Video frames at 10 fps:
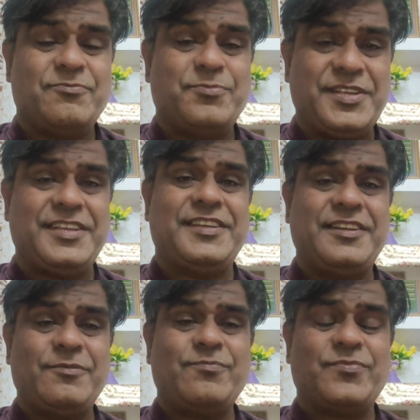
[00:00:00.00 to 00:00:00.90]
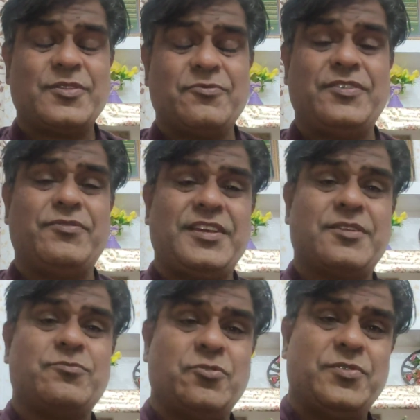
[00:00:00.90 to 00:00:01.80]
Mean, when they
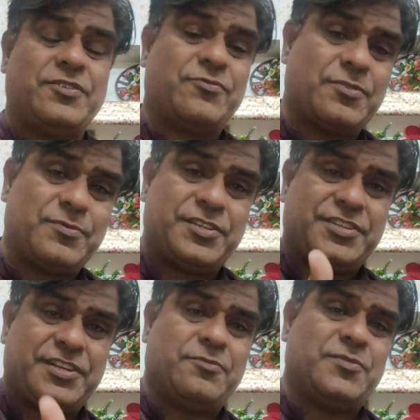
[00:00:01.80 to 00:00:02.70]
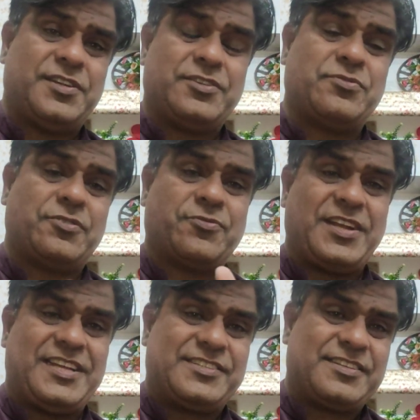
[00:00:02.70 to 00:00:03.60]
are moving from the Germany to the
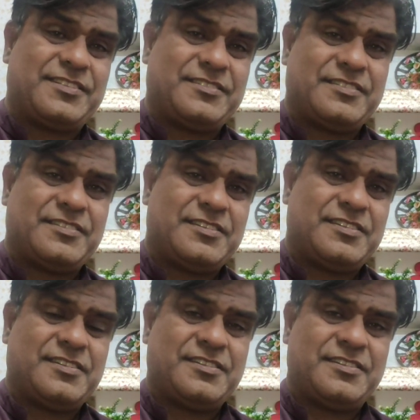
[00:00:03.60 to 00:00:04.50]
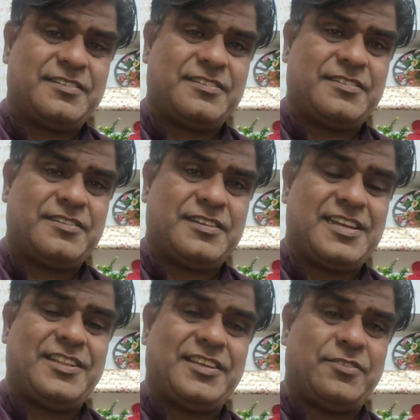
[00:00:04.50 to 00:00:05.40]
France
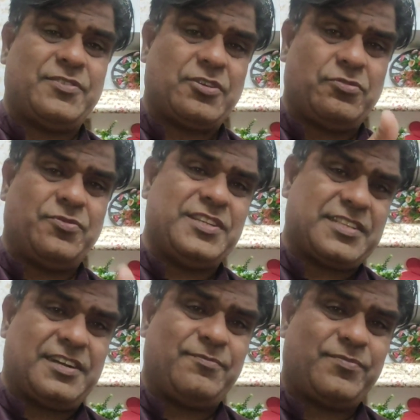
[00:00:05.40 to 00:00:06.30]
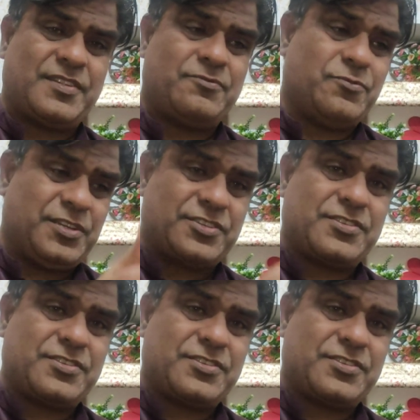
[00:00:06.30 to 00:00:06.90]
and they are without visa, we are